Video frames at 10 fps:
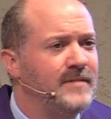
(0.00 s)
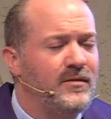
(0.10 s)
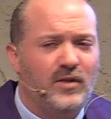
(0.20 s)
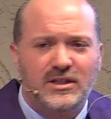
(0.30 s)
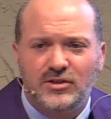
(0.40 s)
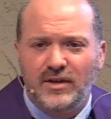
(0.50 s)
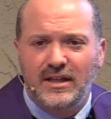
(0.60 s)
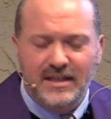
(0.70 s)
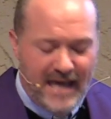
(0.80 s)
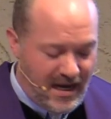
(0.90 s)

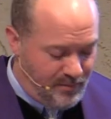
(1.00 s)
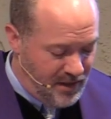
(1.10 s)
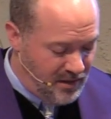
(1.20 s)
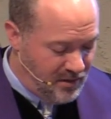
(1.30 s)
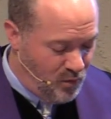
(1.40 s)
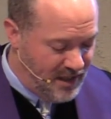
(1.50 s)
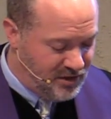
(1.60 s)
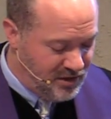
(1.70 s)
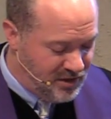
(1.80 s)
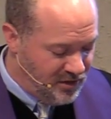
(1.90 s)
Frustrated, the caterpillar
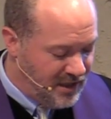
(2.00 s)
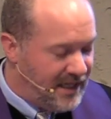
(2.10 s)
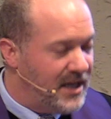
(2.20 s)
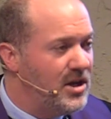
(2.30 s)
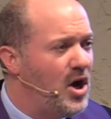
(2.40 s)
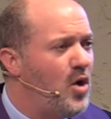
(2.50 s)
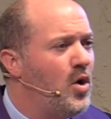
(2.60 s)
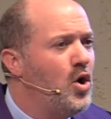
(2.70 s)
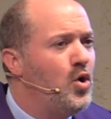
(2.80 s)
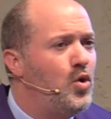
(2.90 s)
questions her again,
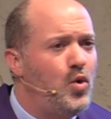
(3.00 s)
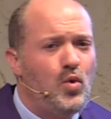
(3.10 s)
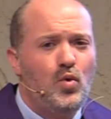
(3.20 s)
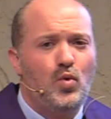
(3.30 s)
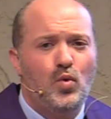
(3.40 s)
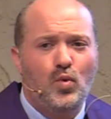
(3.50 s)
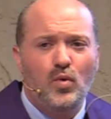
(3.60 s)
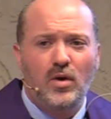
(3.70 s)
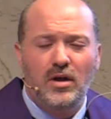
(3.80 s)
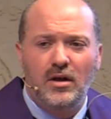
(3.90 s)
"No,
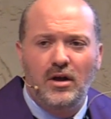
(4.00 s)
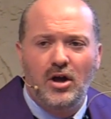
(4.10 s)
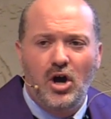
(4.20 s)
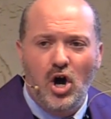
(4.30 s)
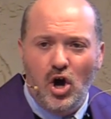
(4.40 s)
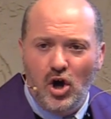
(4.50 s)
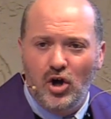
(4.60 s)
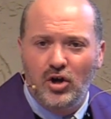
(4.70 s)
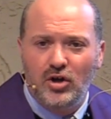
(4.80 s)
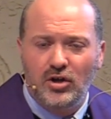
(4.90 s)
who
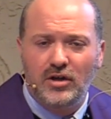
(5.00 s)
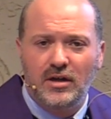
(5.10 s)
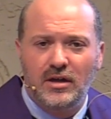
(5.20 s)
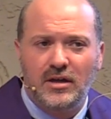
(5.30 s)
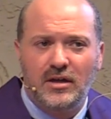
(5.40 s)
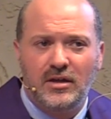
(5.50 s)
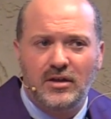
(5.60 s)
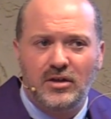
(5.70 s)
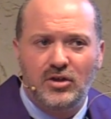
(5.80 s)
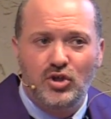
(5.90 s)
are
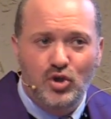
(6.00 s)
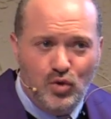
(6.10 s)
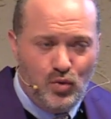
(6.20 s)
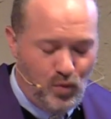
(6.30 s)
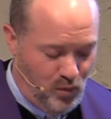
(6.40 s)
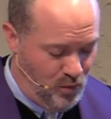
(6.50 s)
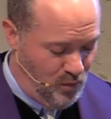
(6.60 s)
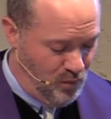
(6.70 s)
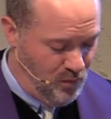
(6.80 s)
you?"